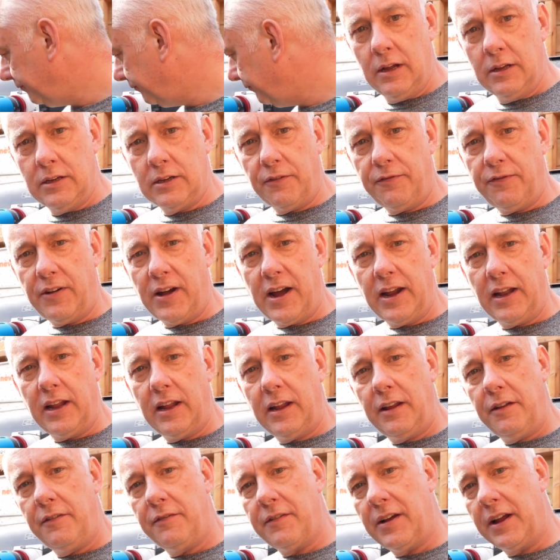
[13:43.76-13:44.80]
So
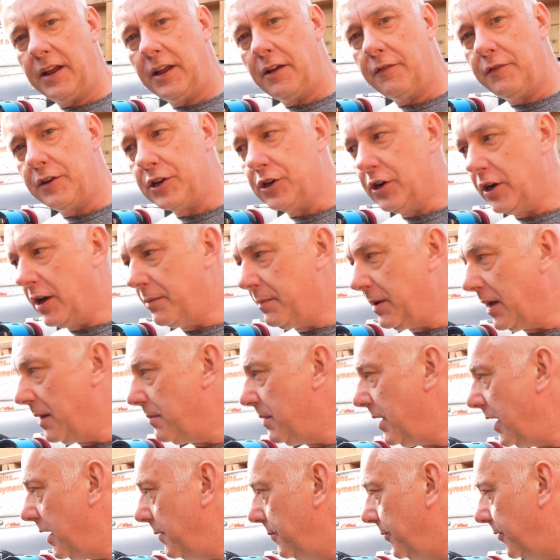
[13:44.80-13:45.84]
finally, thank you for joining me in
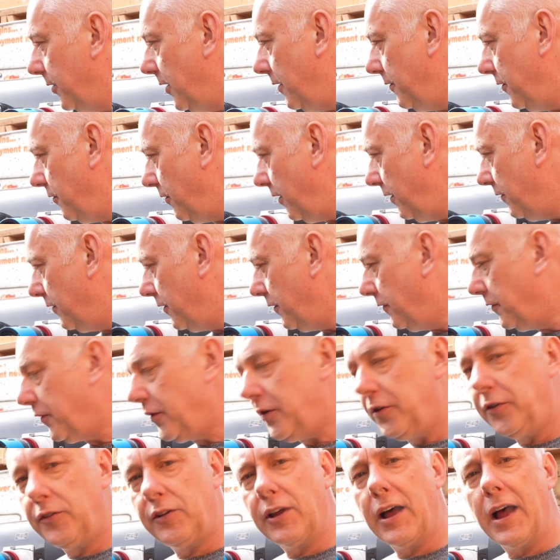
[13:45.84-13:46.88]
my observatory for the
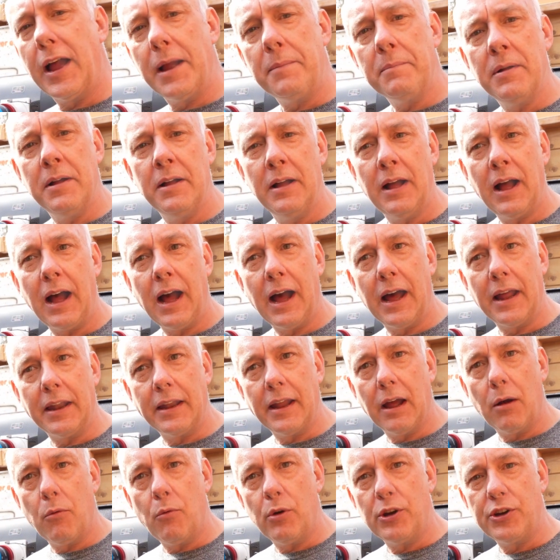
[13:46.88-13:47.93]
first time, and
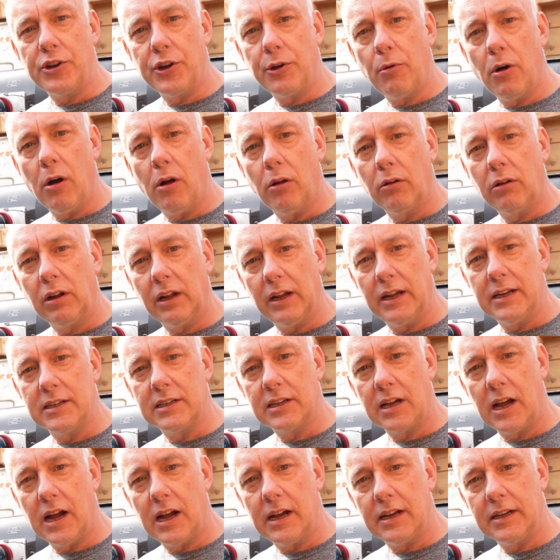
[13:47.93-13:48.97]
I wish you all clear
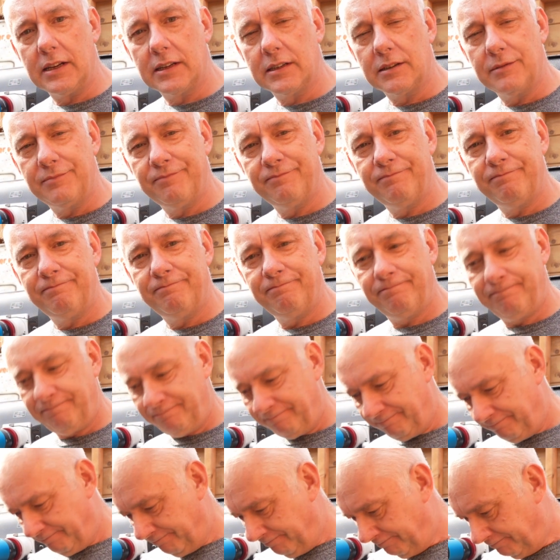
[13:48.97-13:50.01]
skies.
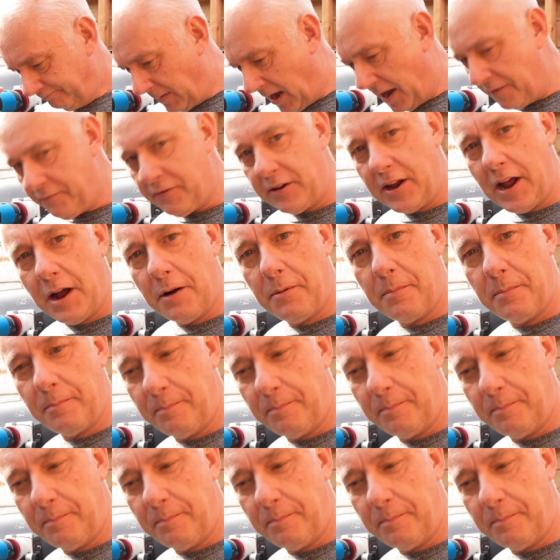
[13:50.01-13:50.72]
Bye for now.